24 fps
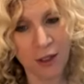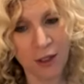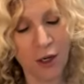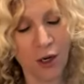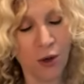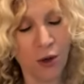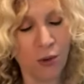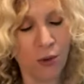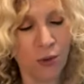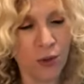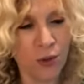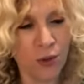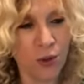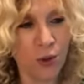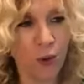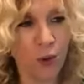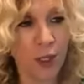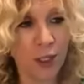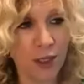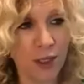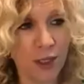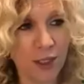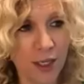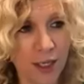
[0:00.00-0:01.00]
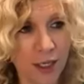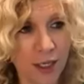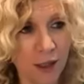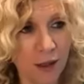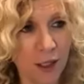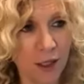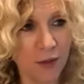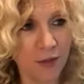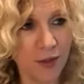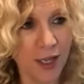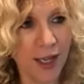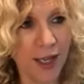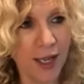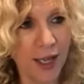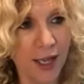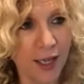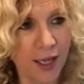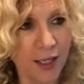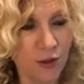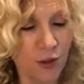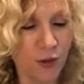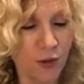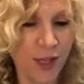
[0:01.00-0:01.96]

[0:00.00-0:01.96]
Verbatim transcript: you know, you hit the nail on the head.